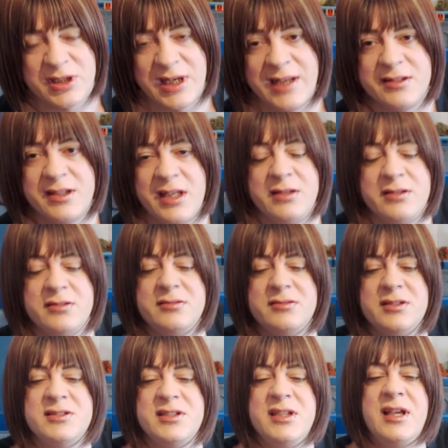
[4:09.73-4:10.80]
and the
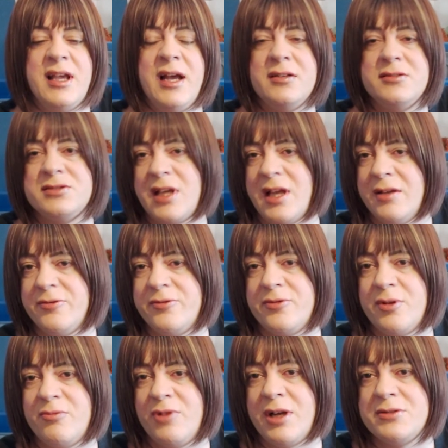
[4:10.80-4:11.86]
decals came
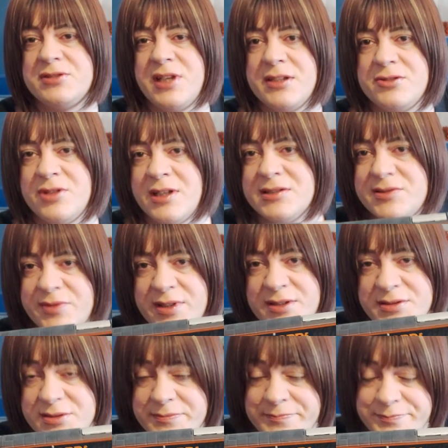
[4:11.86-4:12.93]
from Railtech
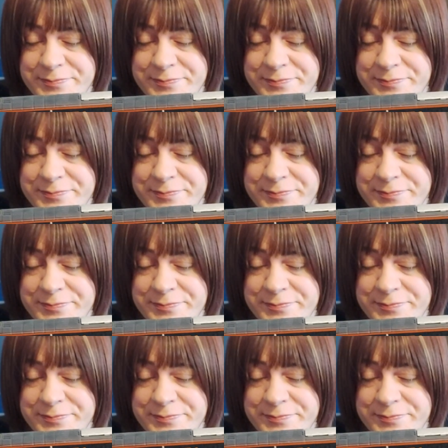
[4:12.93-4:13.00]
transfers.